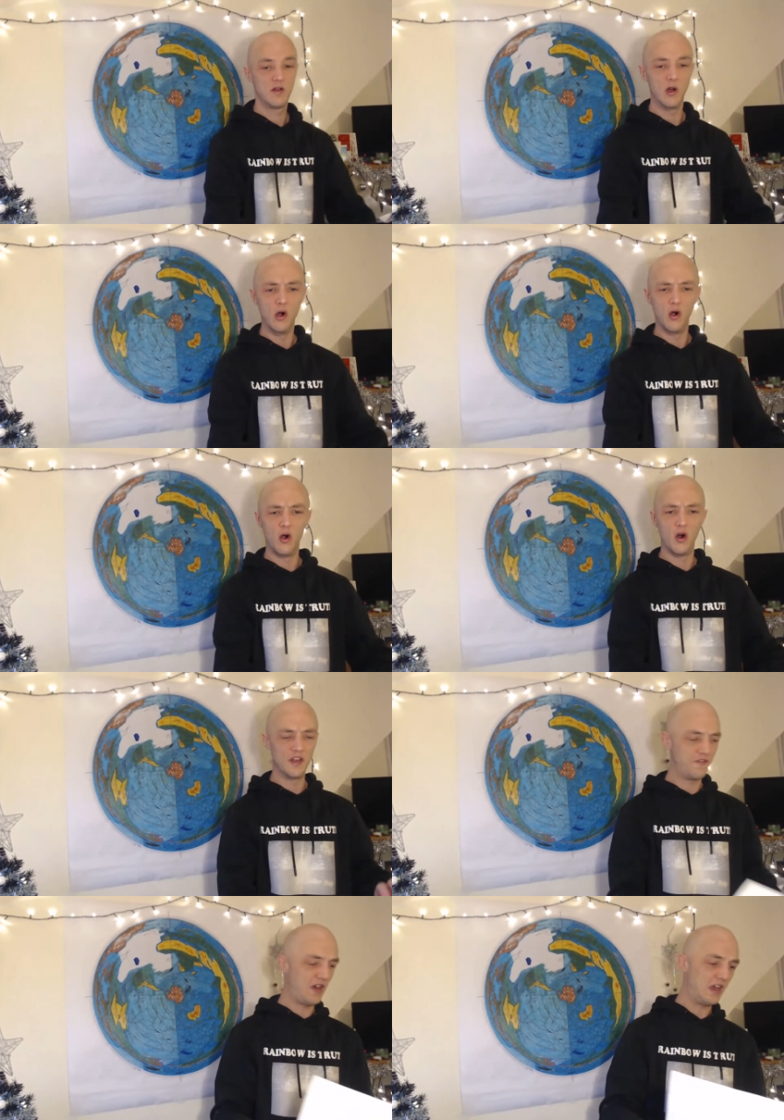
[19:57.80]
All
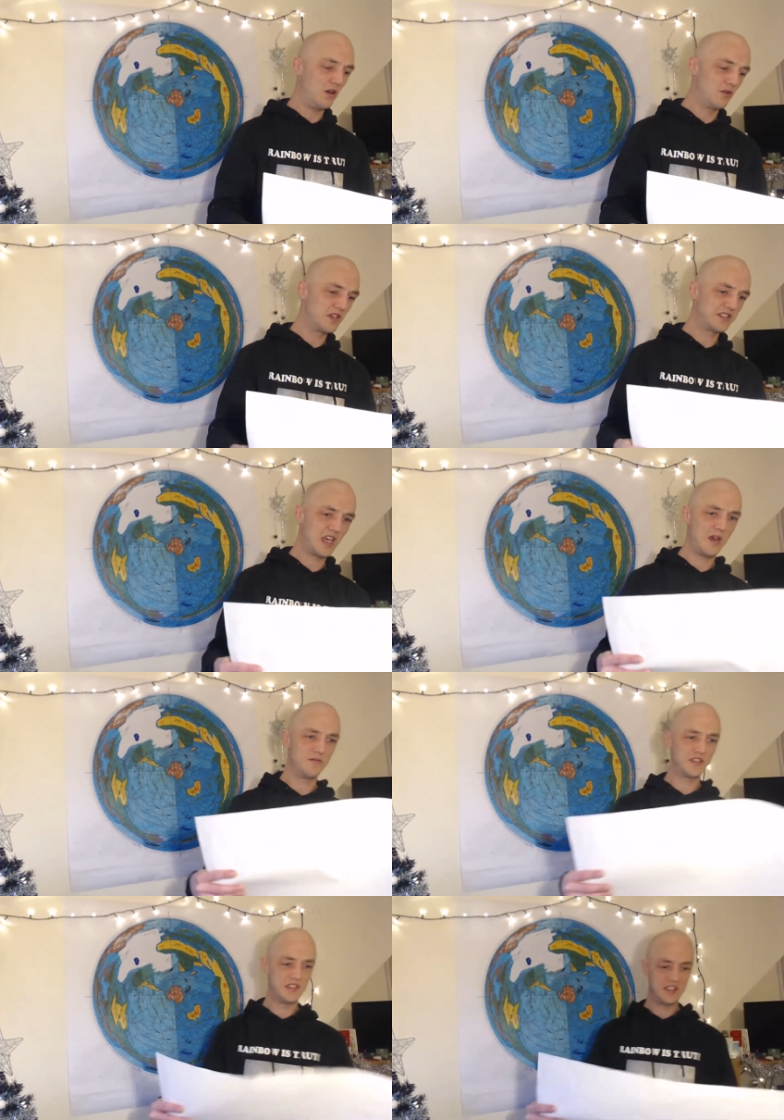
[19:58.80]
the failed
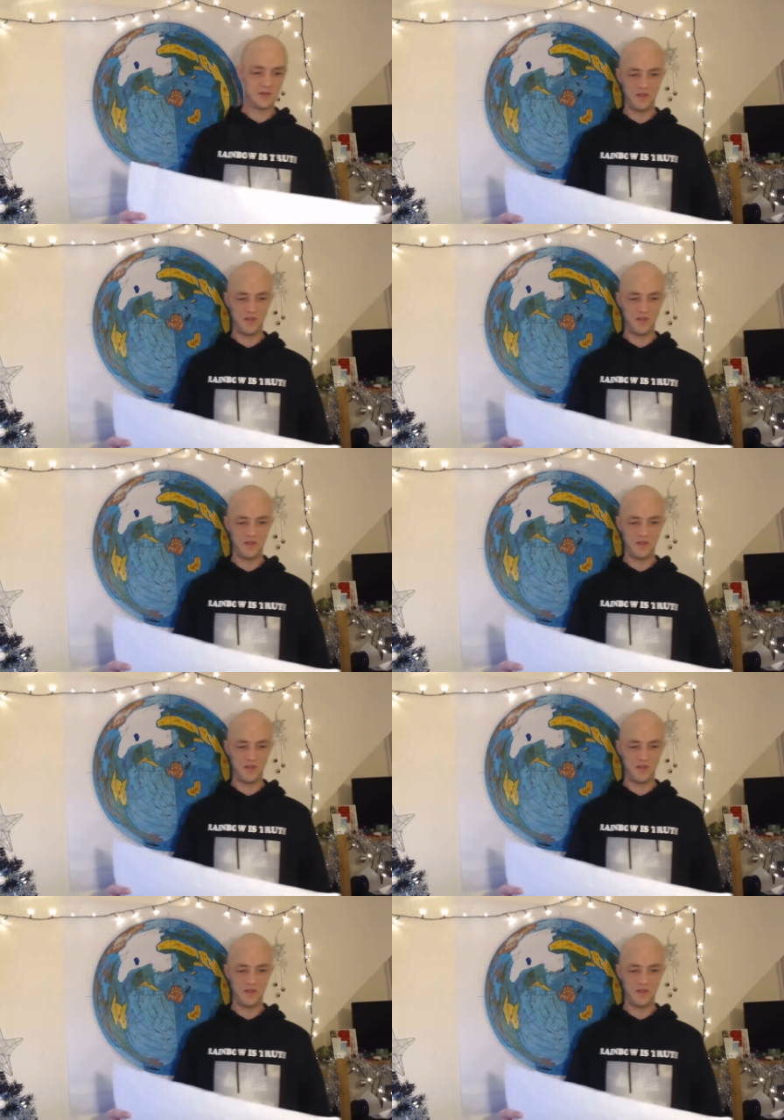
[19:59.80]
attempts. This is